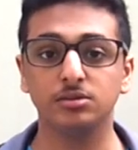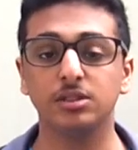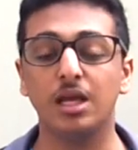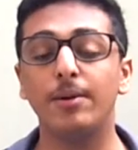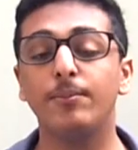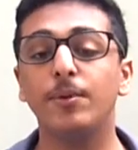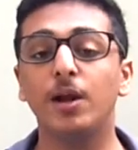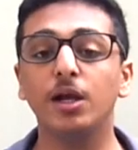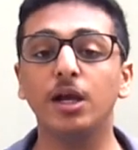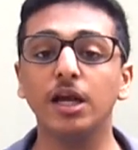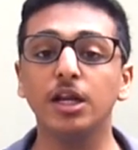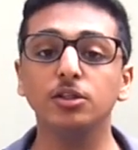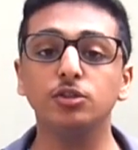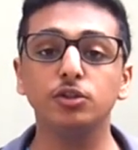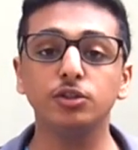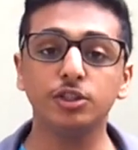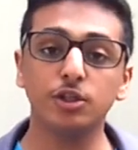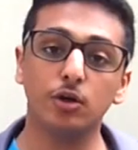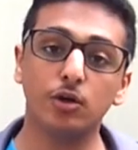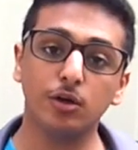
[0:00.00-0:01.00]
I'm not gonna
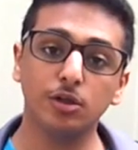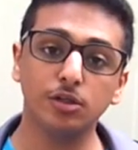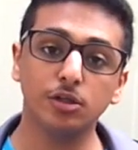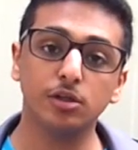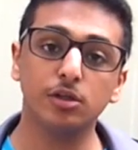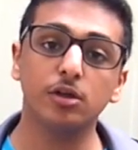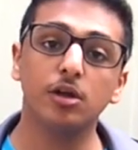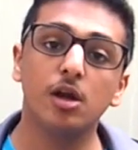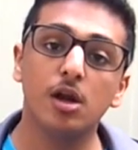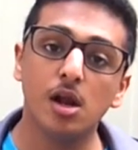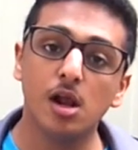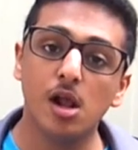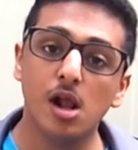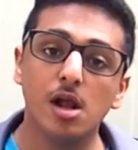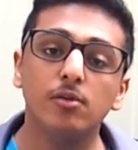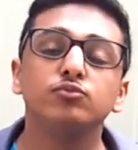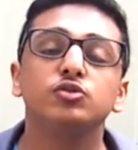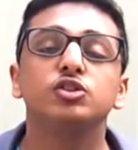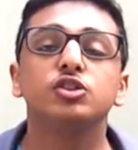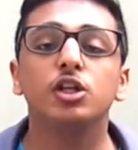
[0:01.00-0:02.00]
do in order.
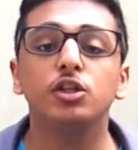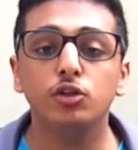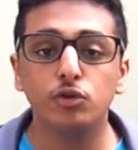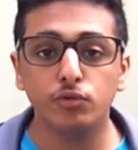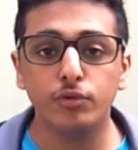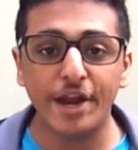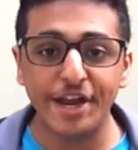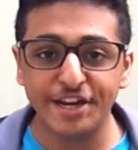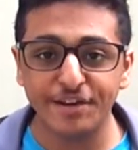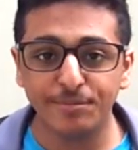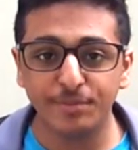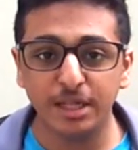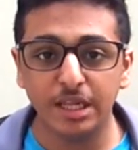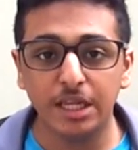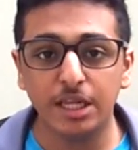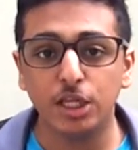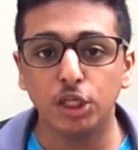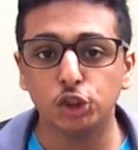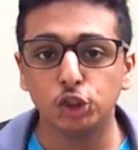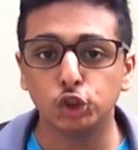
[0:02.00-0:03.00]
I'm just gonna do
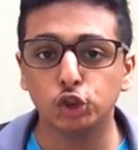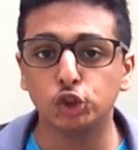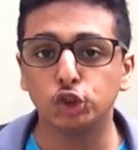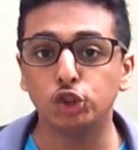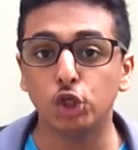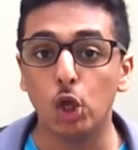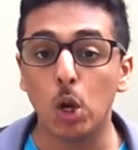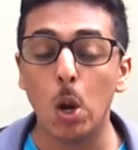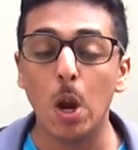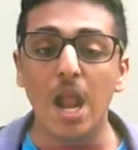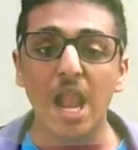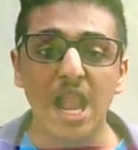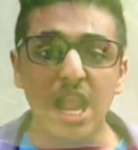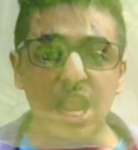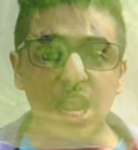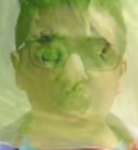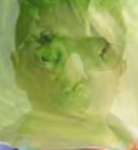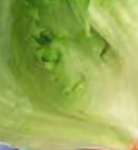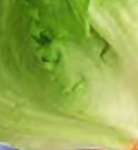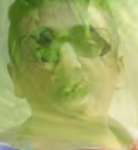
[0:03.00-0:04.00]
randomly. So
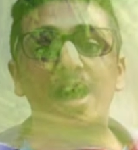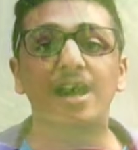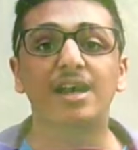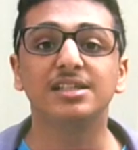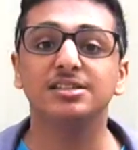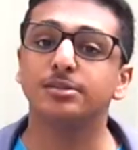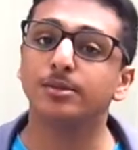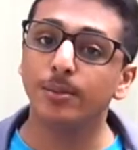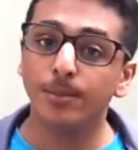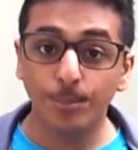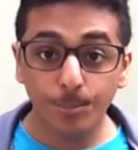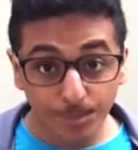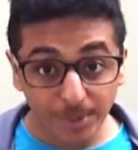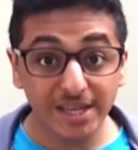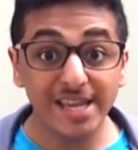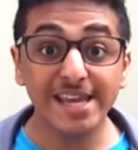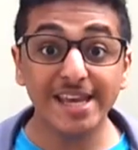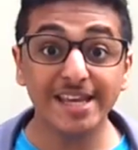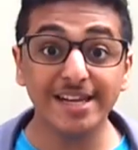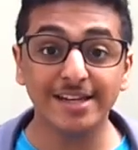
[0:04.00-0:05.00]
let us
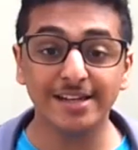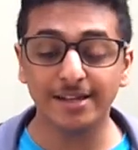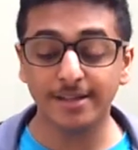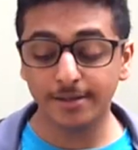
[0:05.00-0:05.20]
begin.